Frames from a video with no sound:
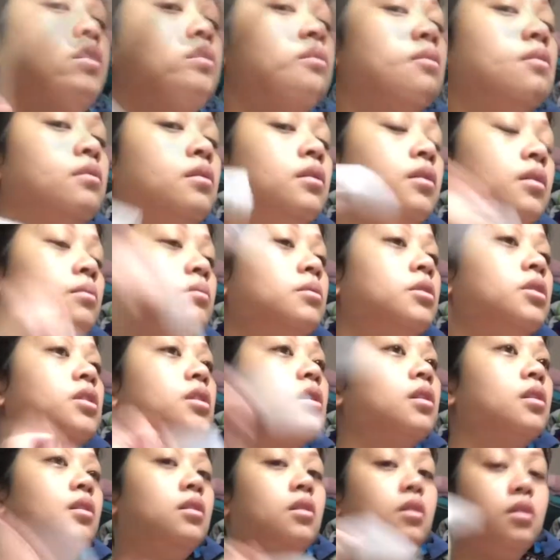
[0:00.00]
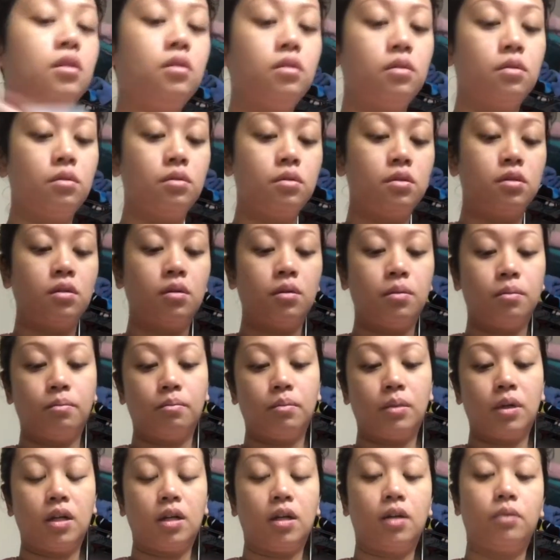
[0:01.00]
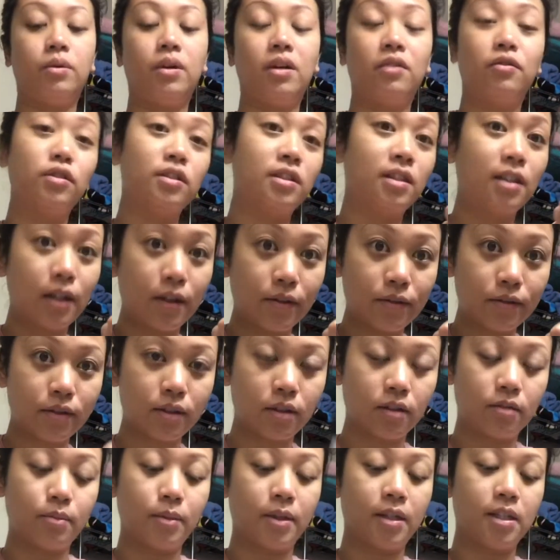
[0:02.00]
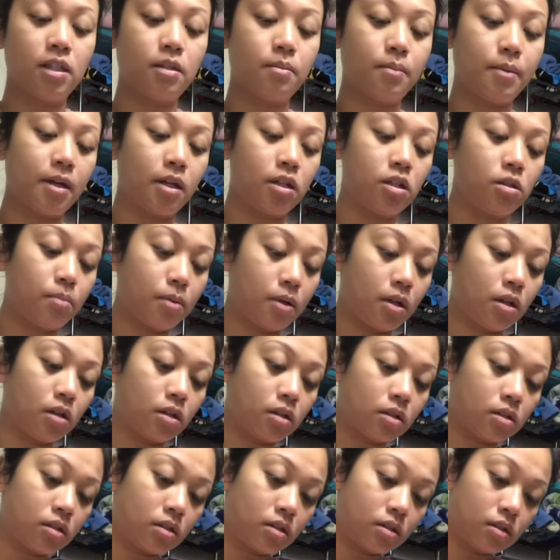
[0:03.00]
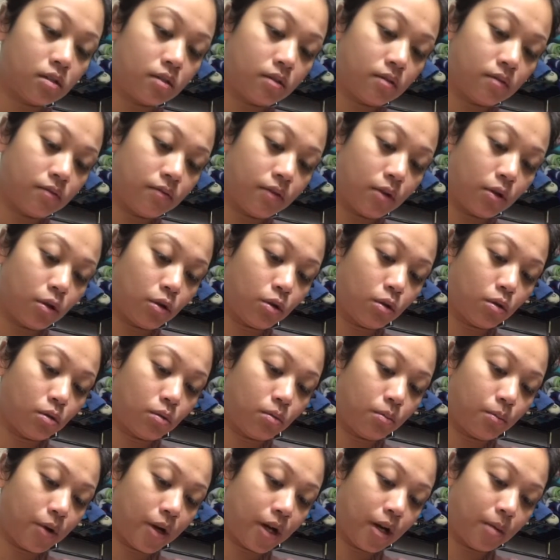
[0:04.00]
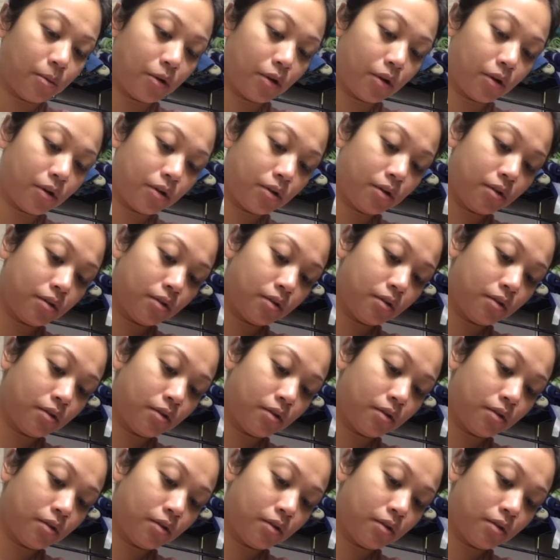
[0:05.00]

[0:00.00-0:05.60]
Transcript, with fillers: So now I'm just gonna use my whatever's left of my Smashbox photo primer.